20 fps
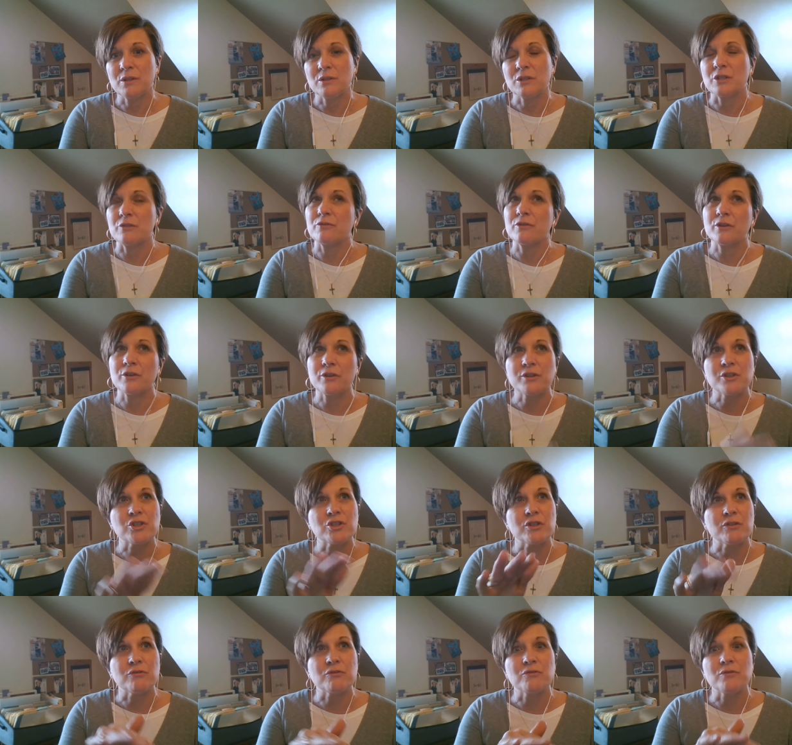different
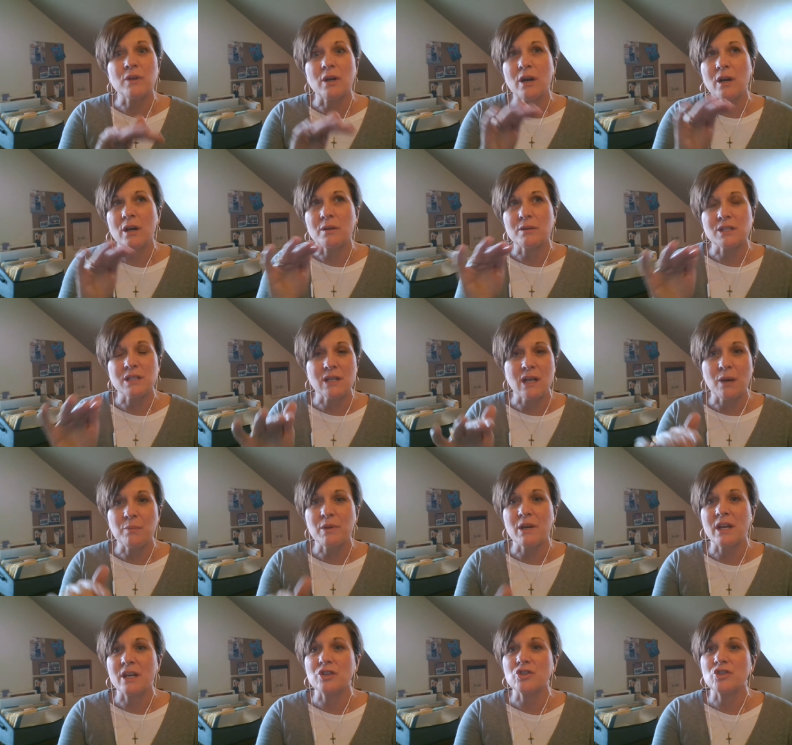Christian uh,
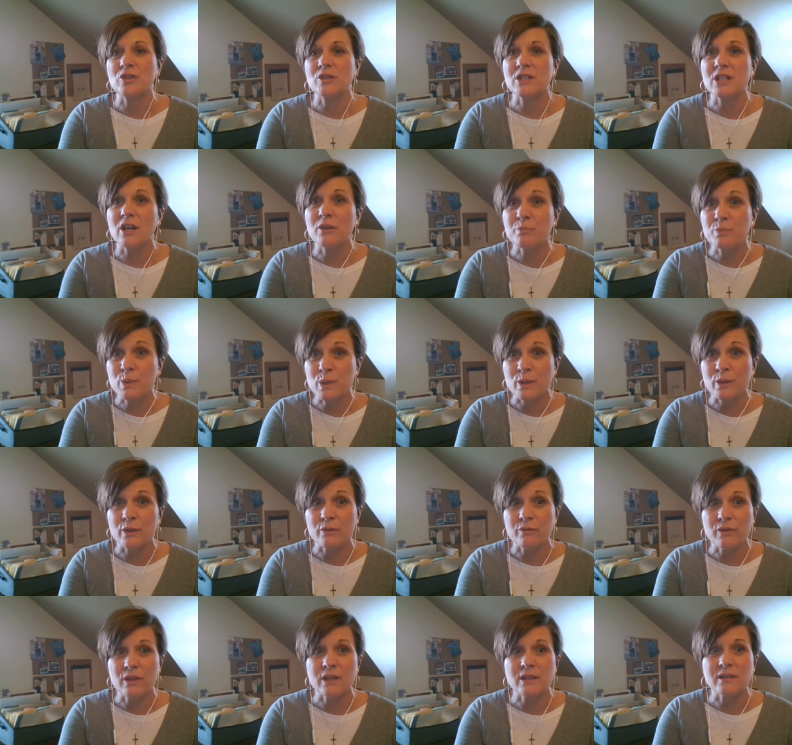denominations
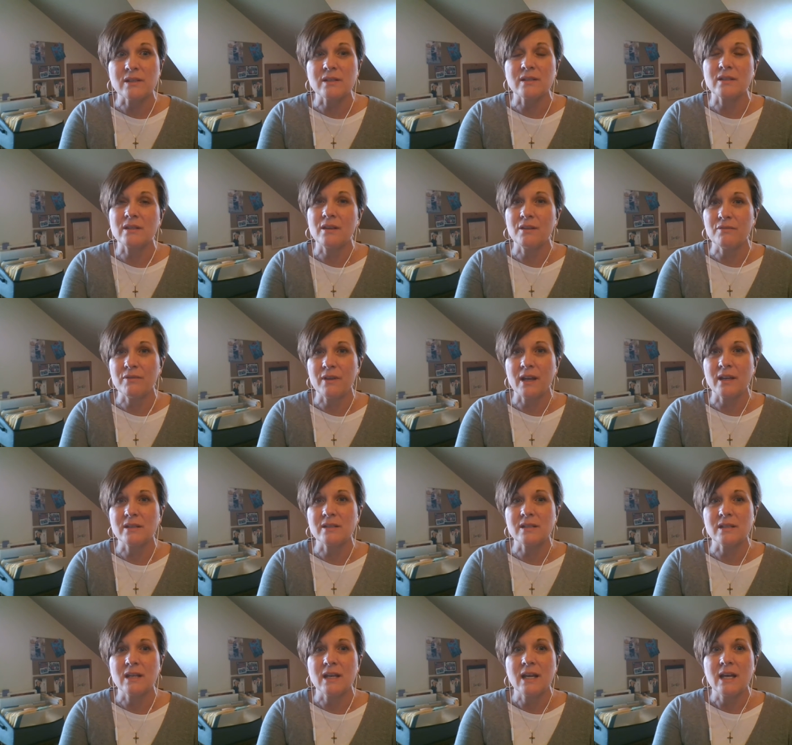observe this
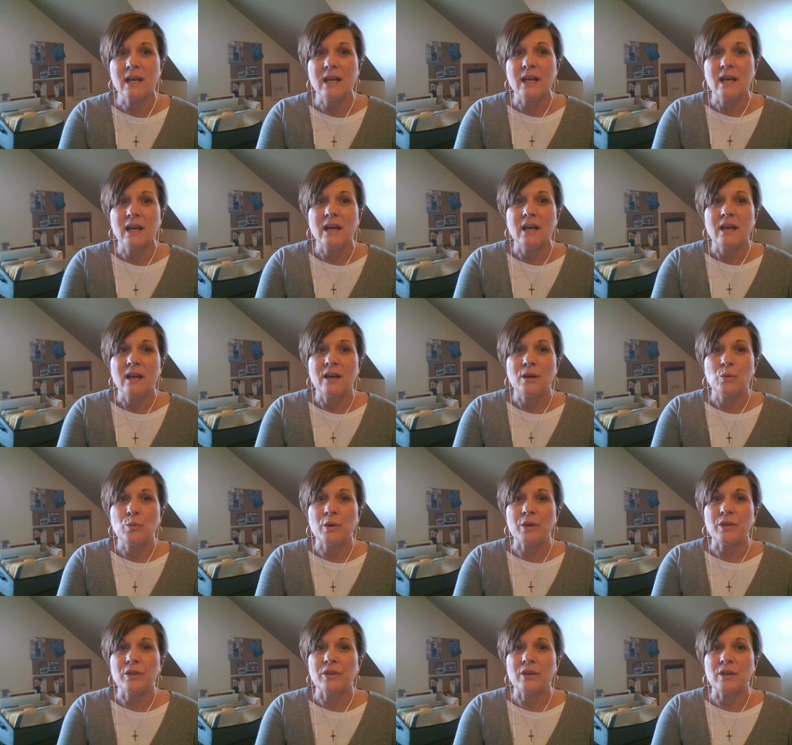event
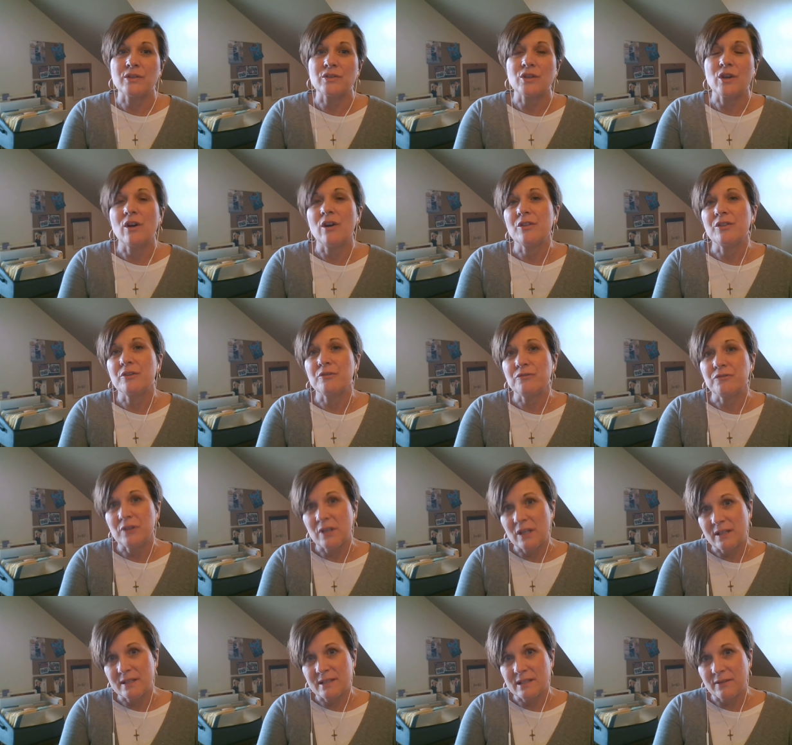with it's called the
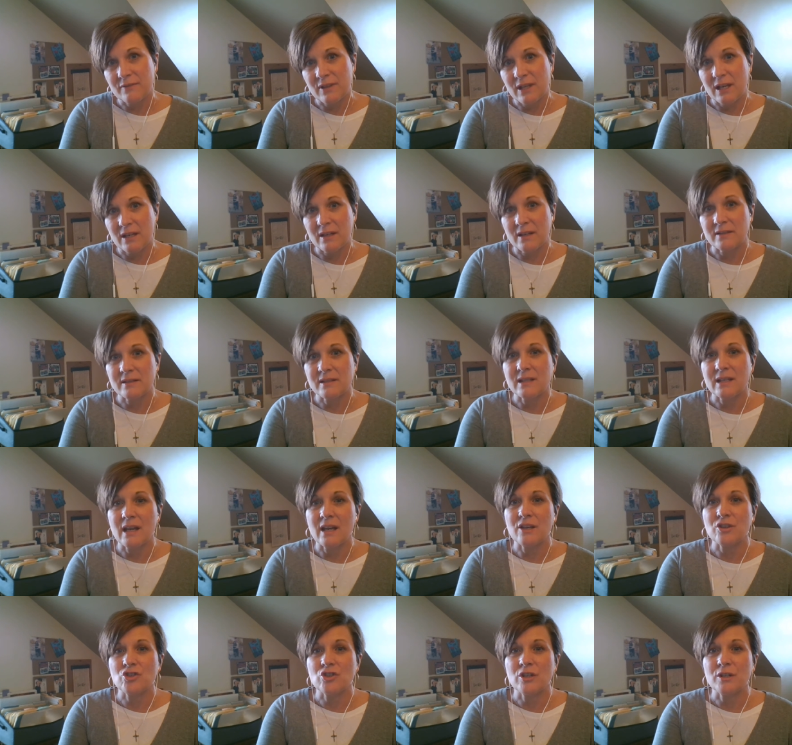Feast of the
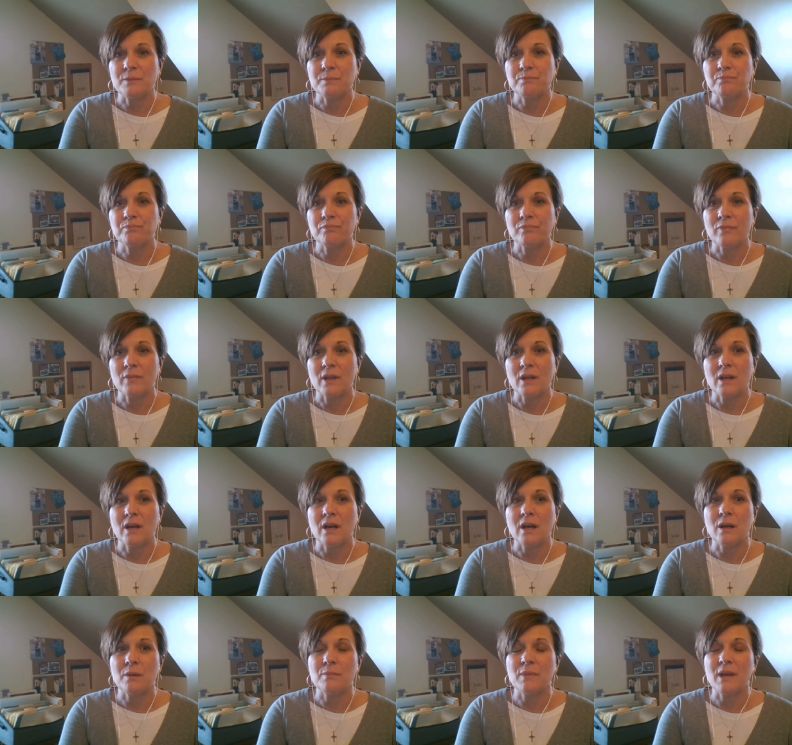Annunciation,
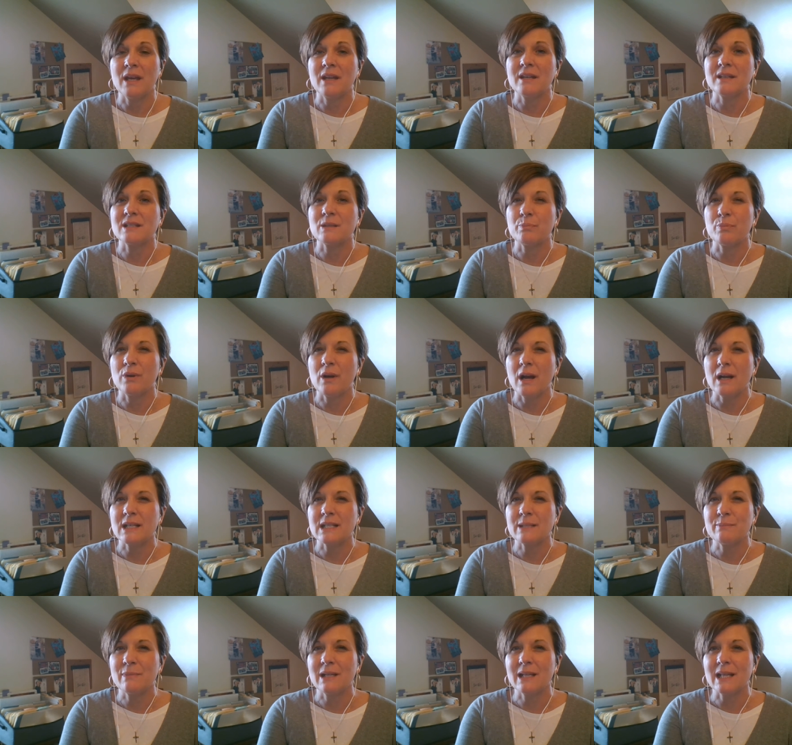um, and it's
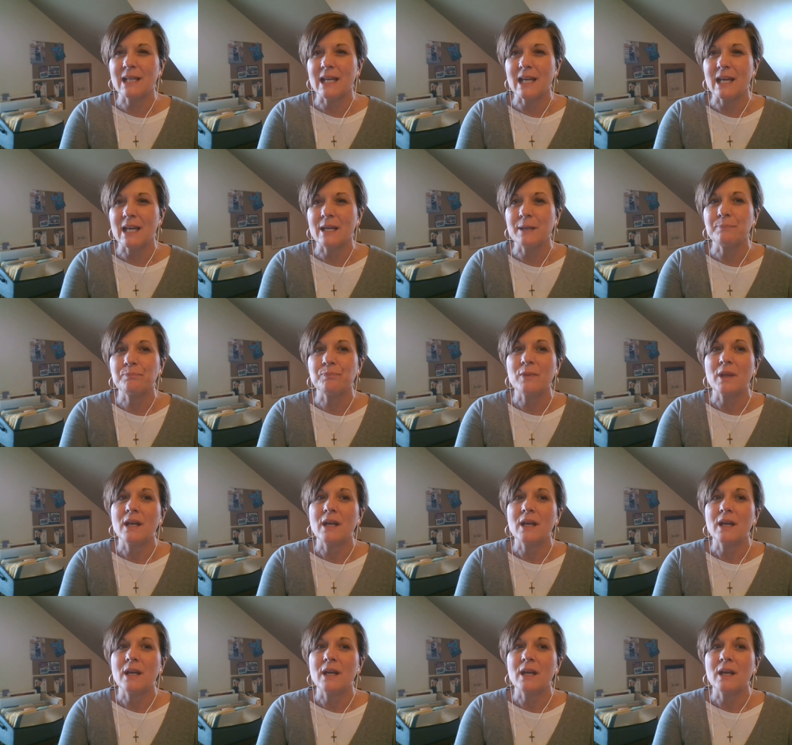approximately,